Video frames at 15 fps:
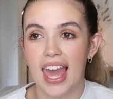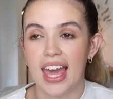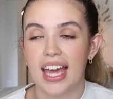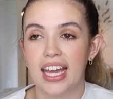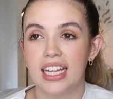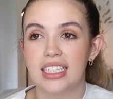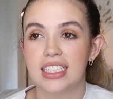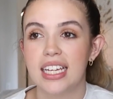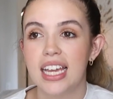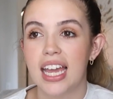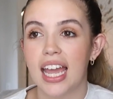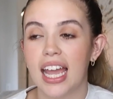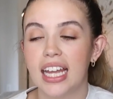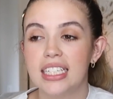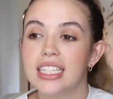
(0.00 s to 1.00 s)
And
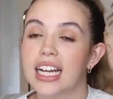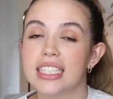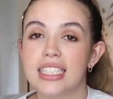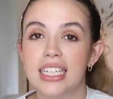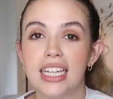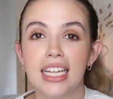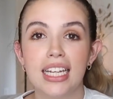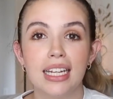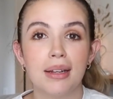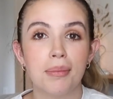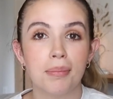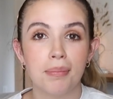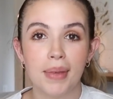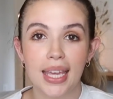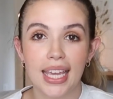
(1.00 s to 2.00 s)
it doesn't
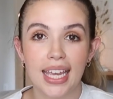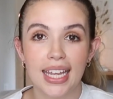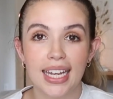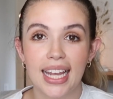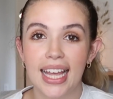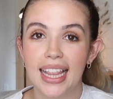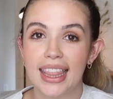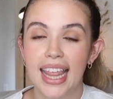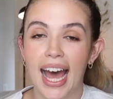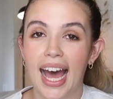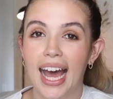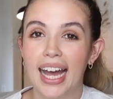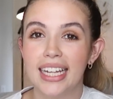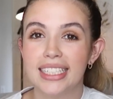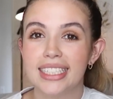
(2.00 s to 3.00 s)
mean
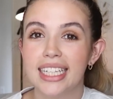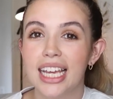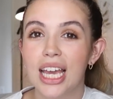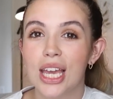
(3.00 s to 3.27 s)
that